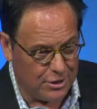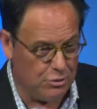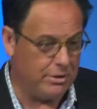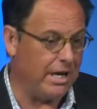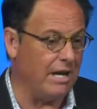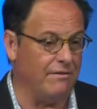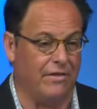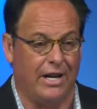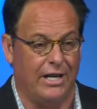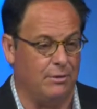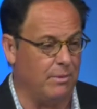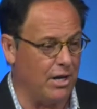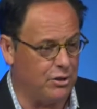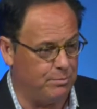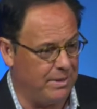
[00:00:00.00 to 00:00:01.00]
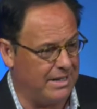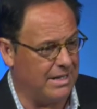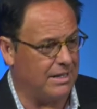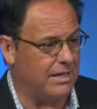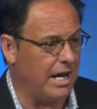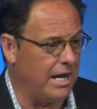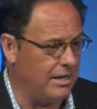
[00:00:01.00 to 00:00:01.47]
You can't find anybody speaking
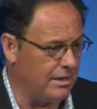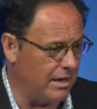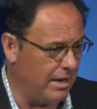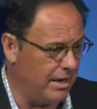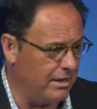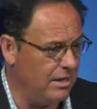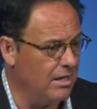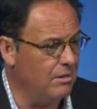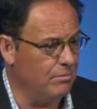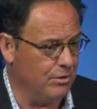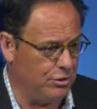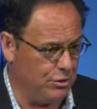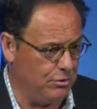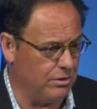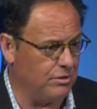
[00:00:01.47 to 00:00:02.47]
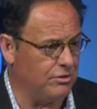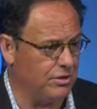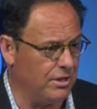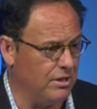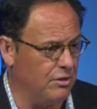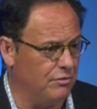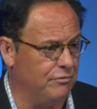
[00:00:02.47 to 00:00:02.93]
Canaanite, but you can
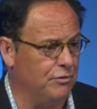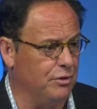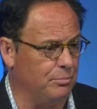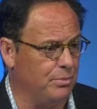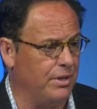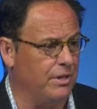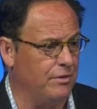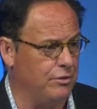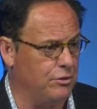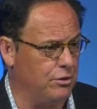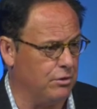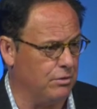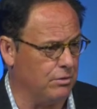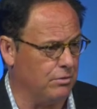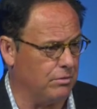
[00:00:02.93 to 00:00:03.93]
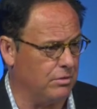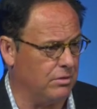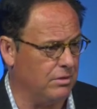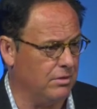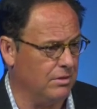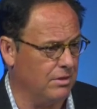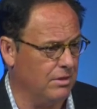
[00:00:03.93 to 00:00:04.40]
see the footprint of the Jews.
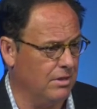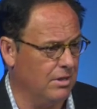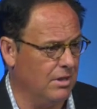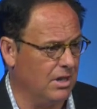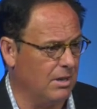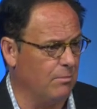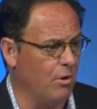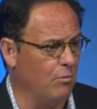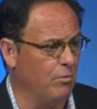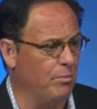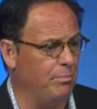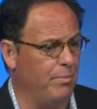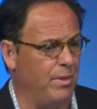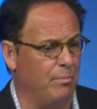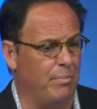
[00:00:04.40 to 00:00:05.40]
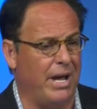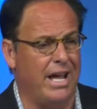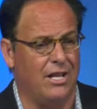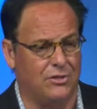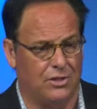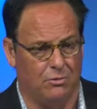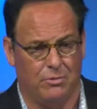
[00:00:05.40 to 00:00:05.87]
Come on, with the
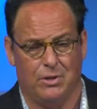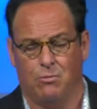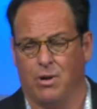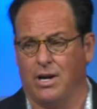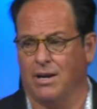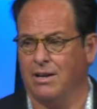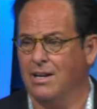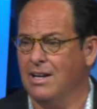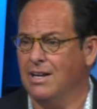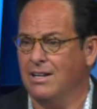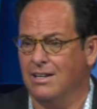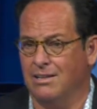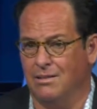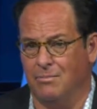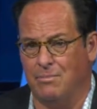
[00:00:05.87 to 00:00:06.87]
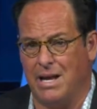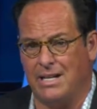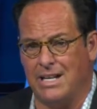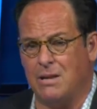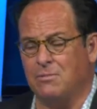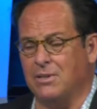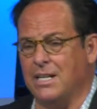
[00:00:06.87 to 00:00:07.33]
pants that we wear. Uh, a man
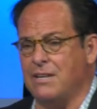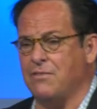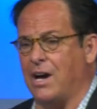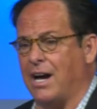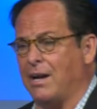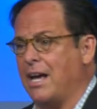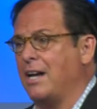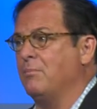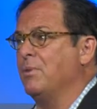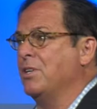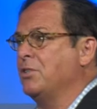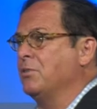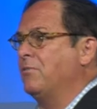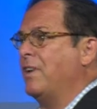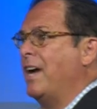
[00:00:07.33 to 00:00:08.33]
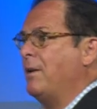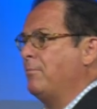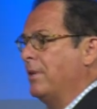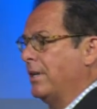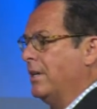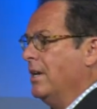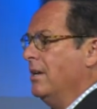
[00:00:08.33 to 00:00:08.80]
named Levi had a bunch of
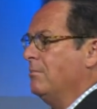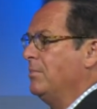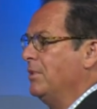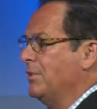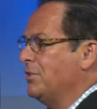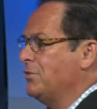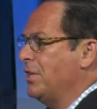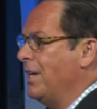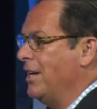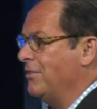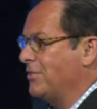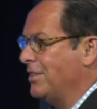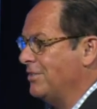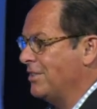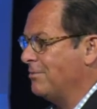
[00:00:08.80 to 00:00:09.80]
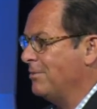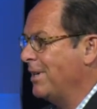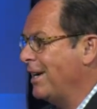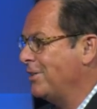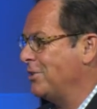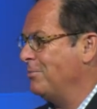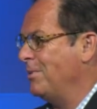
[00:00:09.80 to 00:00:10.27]
fabric building tents, and he said, We
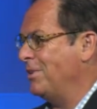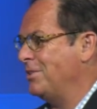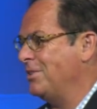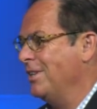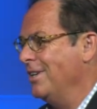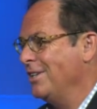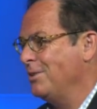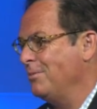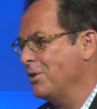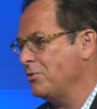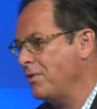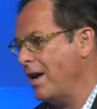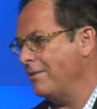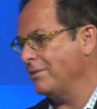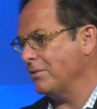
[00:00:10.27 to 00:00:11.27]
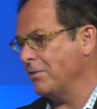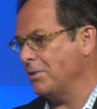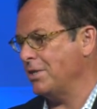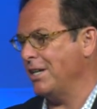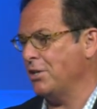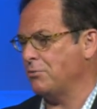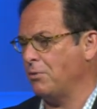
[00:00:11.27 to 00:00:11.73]
got too much, too much fabric for
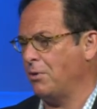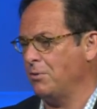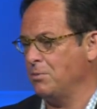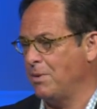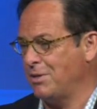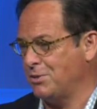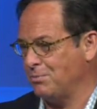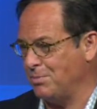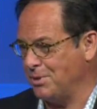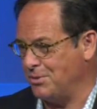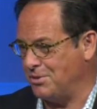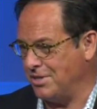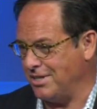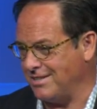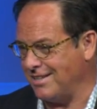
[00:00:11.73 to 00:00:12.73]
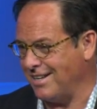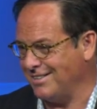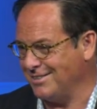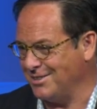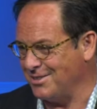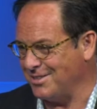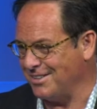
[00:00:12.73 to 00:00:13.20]
tents. Why don't we make some blue jeans?
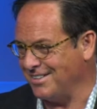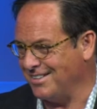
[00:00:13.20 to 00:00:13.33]
Hallelujah.